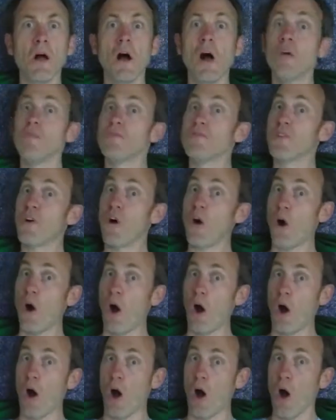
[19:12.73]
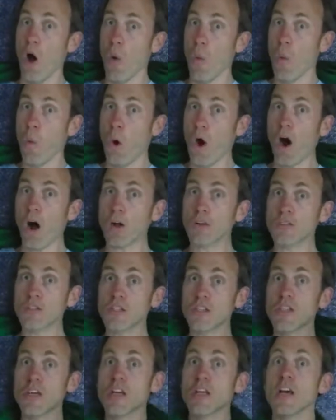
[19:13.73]
For what
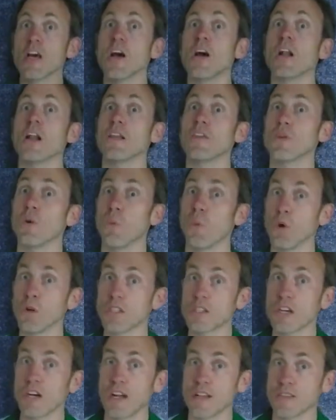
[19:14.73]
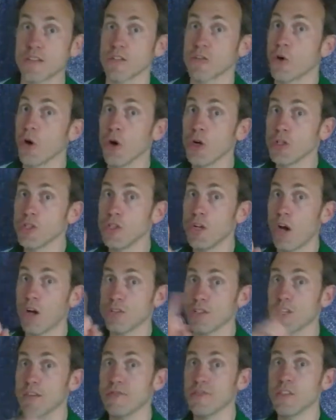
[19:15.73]
the girl and the woodcutter could not
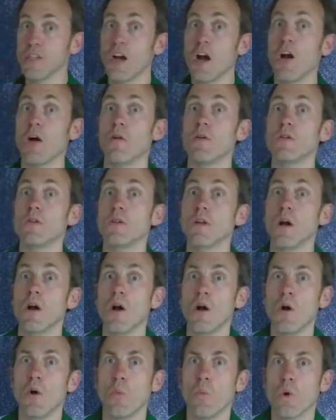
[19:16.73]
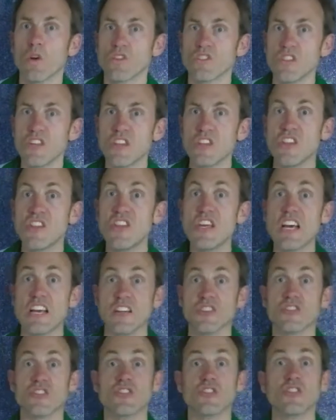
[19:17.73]
have known was that
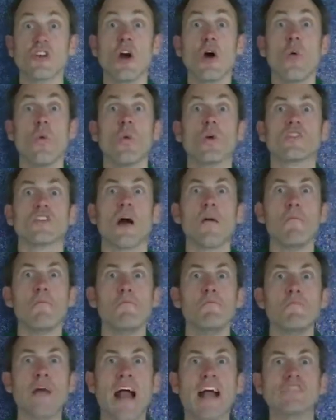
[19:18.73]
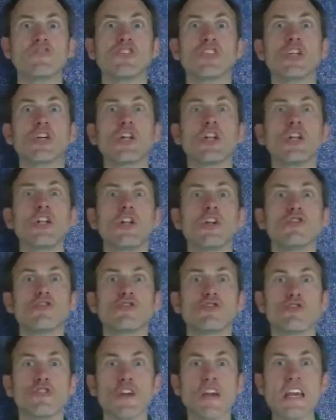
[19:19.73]
this was a magical
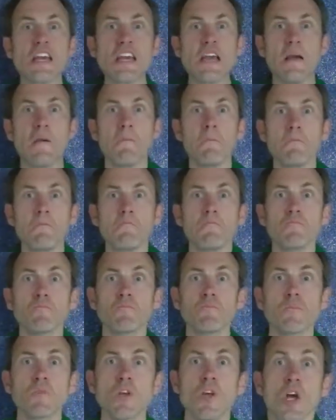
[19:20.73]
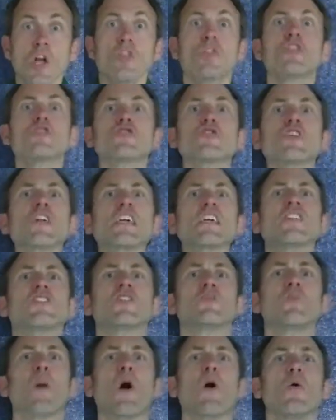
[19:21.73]
tree. The tree
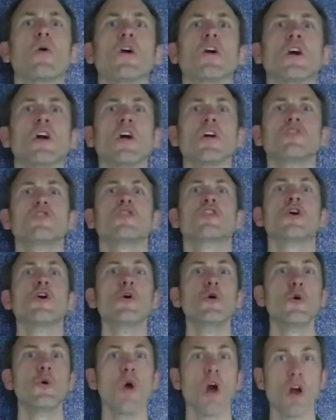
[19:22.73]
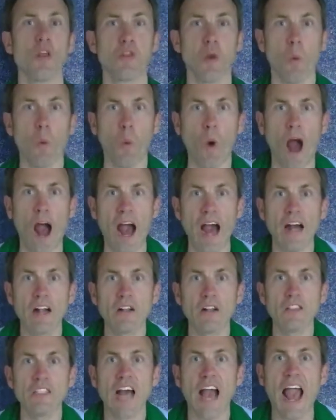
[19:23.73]
spoke to the
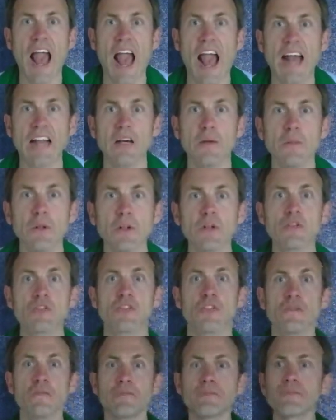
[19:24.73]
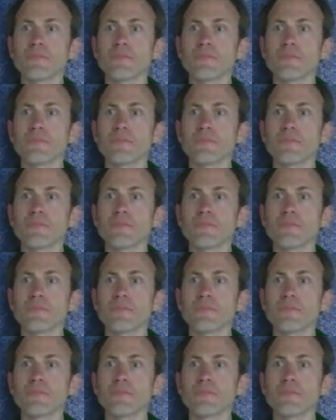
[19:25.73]
wild animals.